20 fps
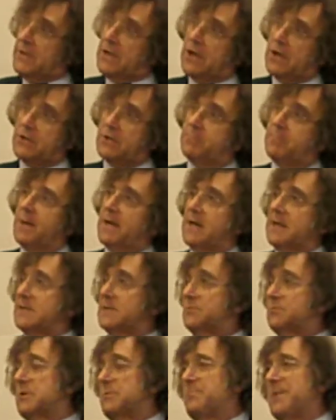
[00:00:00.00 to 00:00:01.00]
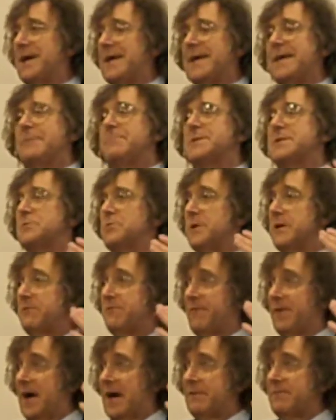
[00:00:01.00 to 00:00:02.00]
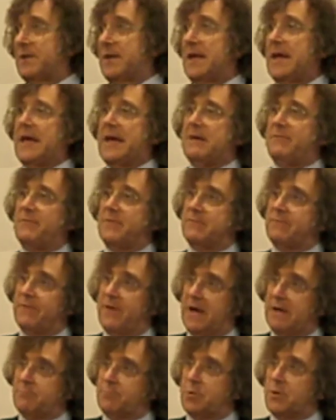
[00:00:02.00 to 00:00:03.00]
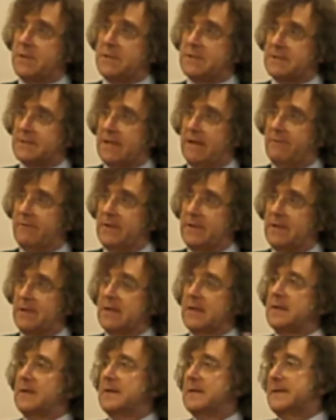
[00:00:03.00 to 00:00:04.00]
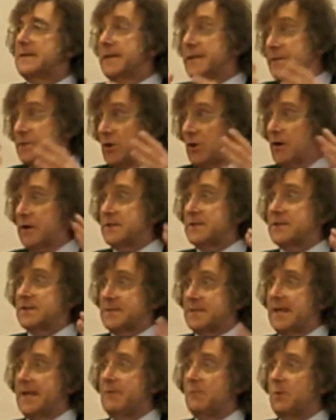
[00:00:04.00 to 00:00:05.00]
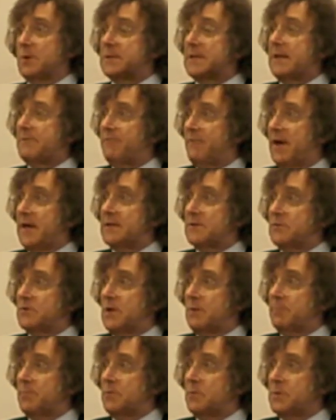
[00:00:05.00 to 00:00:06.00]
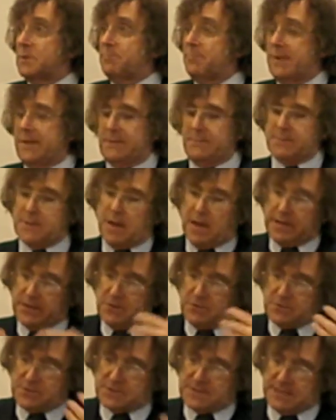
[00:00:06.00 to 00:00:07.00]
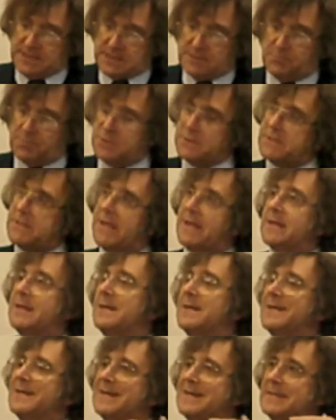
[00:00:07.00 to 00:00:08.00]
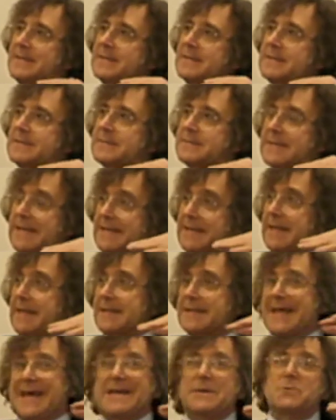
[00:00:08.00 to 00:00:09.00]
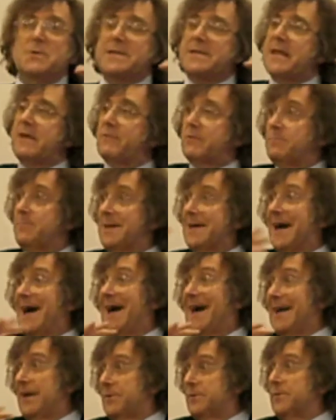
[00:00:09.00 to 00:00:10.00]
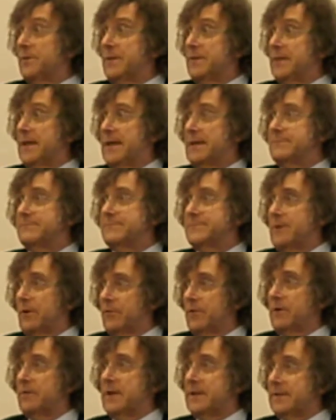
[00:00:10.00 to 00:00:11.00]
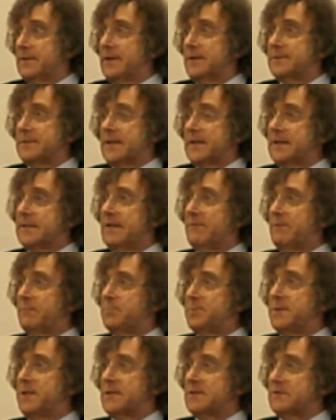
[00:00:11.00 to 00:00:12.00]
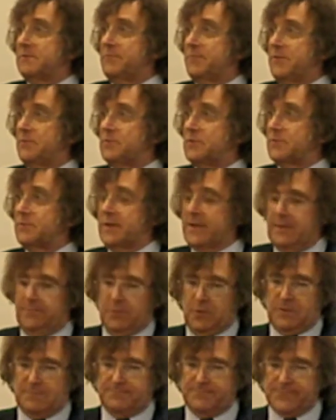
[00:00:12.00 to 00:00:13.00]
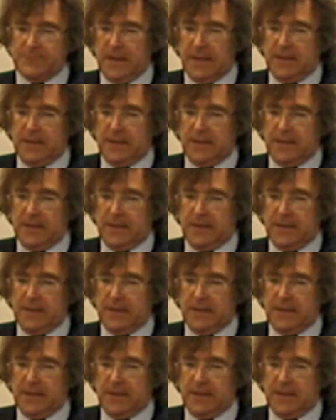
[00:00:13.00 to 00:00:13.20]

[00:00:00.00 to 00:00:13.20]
The other bonds we're paying between 5.5 and 5.7. It's hard to say what that final number would be. I use 6%, thinking that it would never be higher than that, although you can never predict the future anymore.